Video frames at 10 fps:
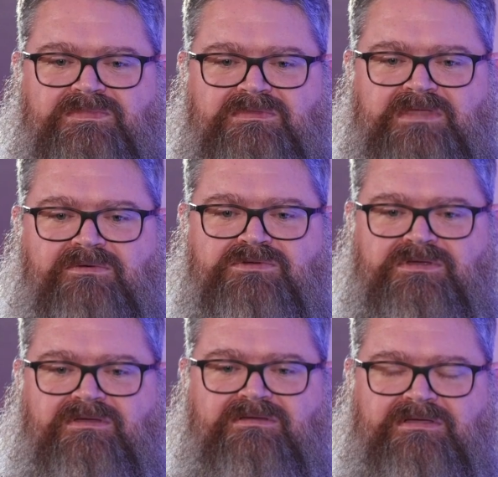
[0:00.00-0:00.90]
that was
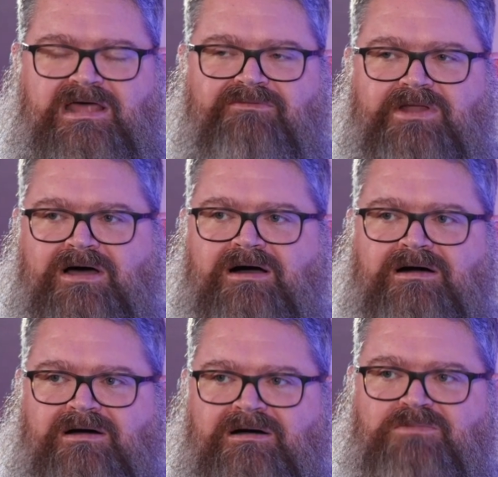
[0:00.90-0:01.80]
a kind of an
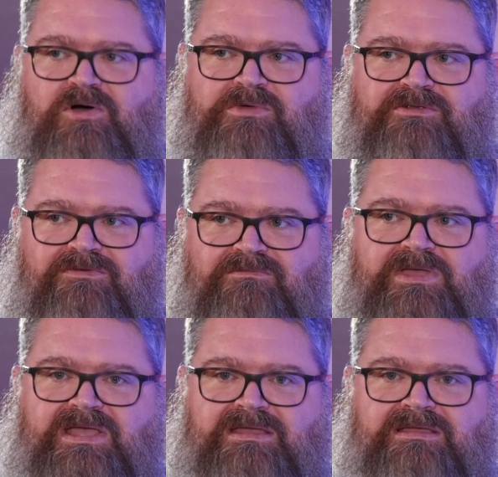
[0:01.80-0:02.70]
aha moment for
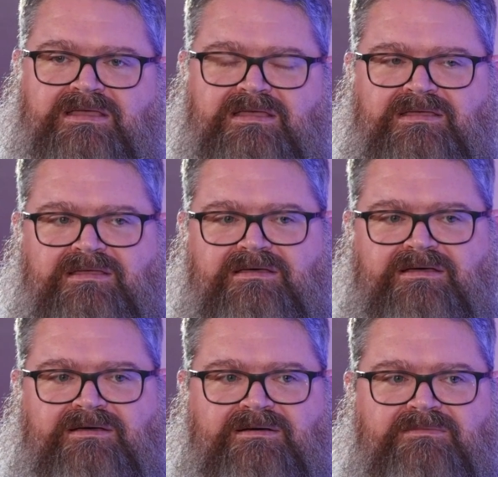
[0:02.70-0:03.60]
me.
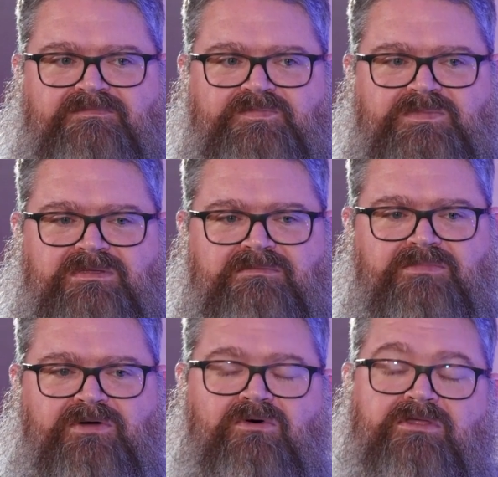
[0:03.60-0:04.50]

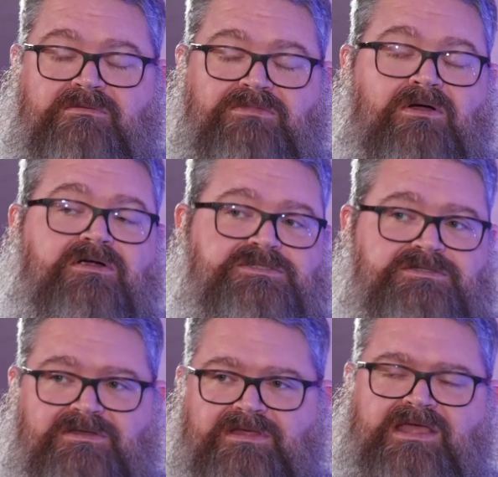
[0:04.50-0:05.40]
But one of the
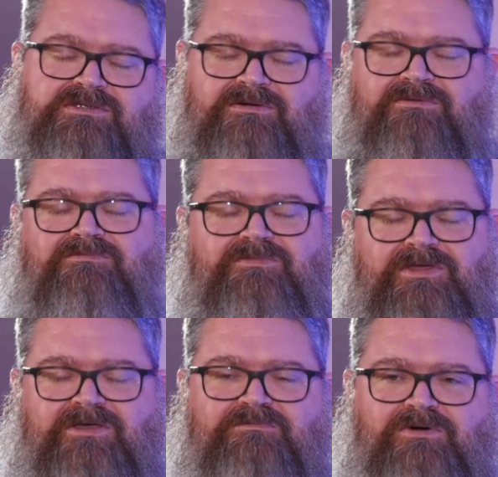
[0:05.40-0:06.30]
largest, to answer
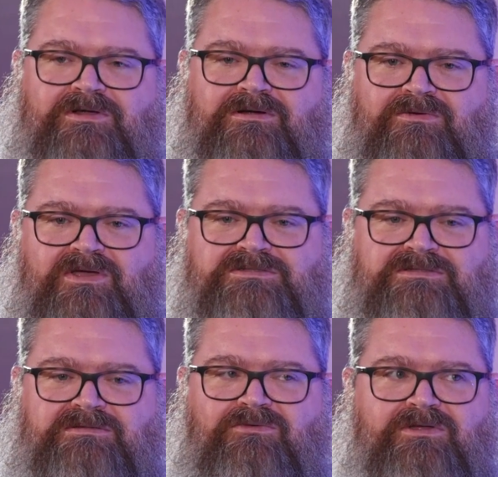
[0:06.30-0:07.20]
the other part of your
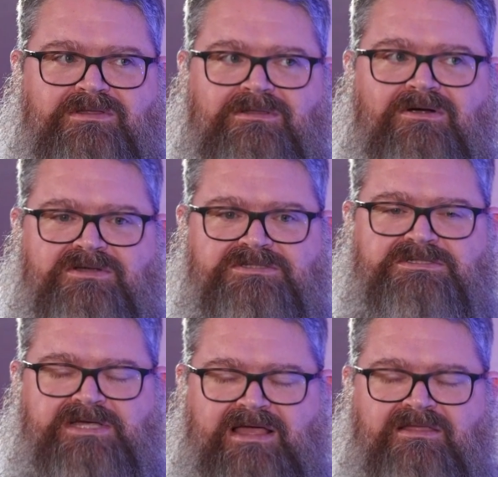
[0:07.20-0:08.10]
question, one of the largest
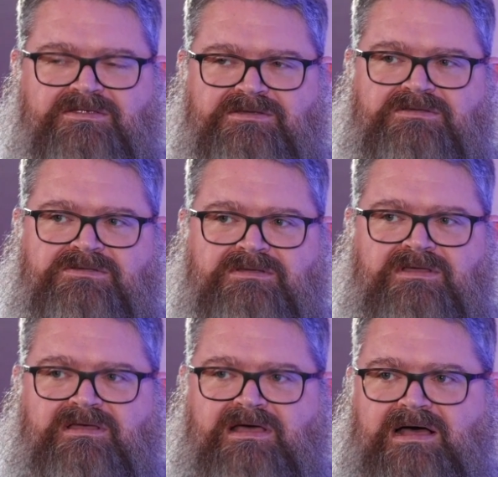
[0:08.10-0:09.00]
challenges
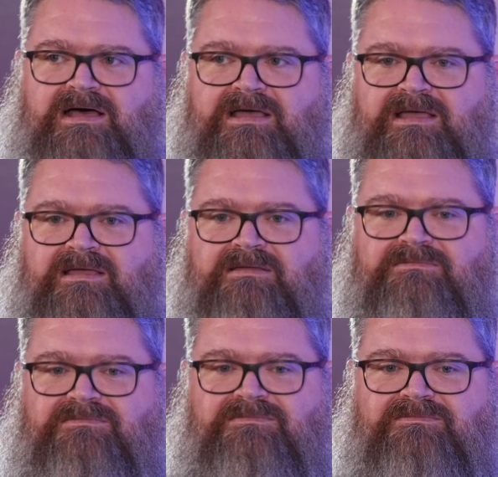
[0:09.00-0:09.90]
I
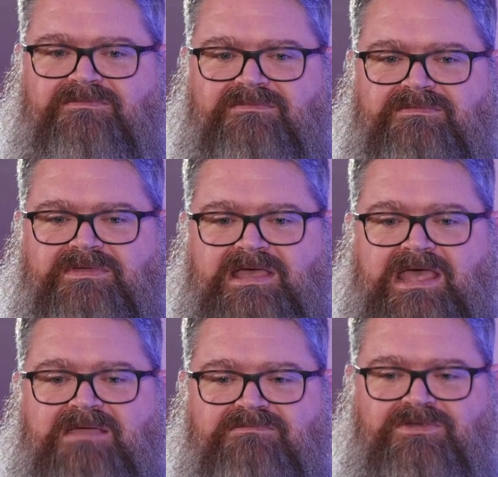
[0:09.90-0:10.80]

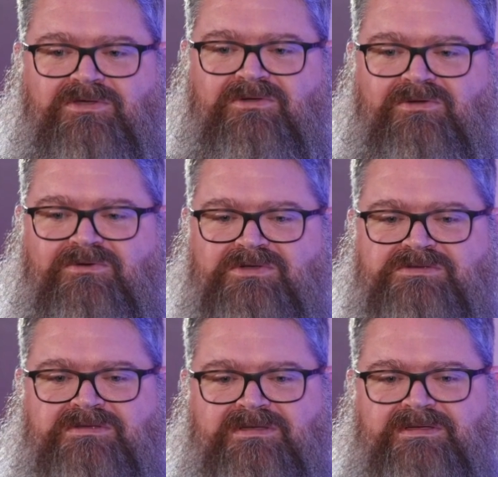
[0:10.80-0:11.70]
came to
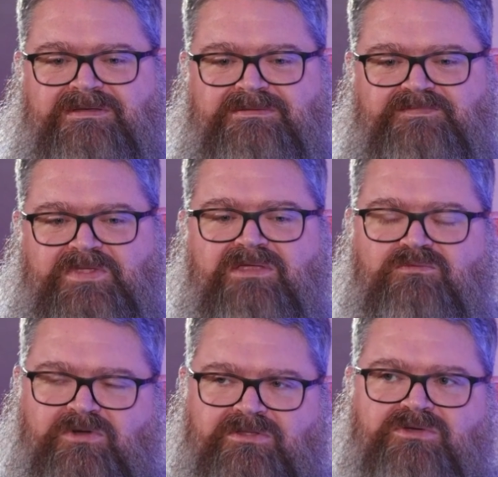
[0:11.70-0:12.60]
was
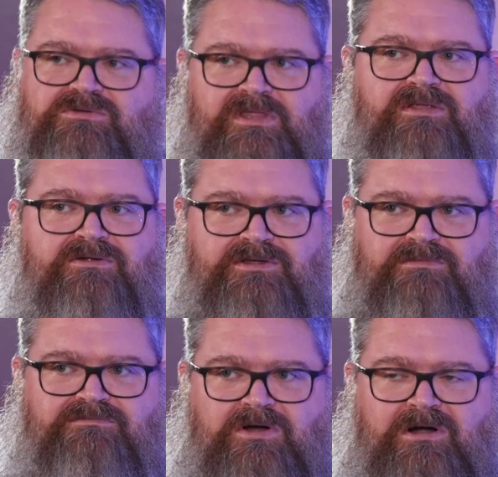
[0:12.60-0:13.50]
in one of those
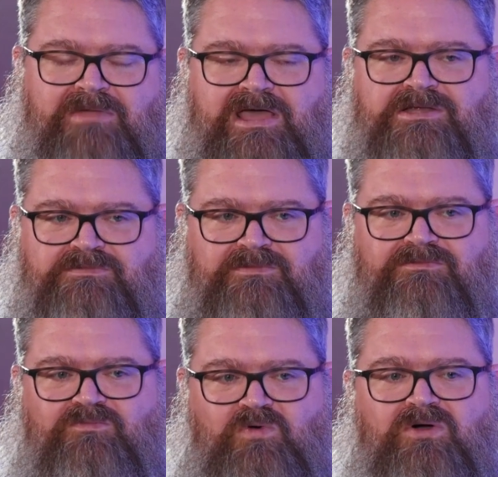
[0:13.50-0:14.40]
leadership or management
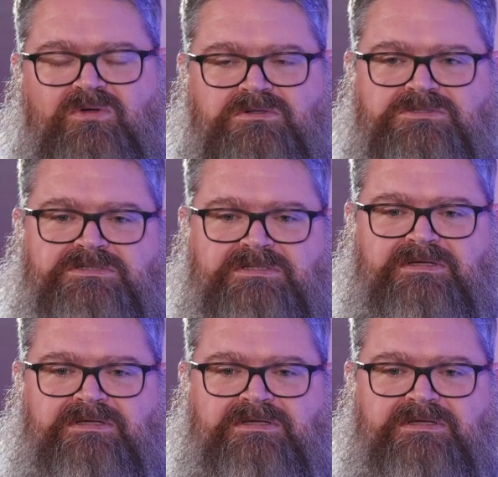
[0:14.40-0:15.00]
roles.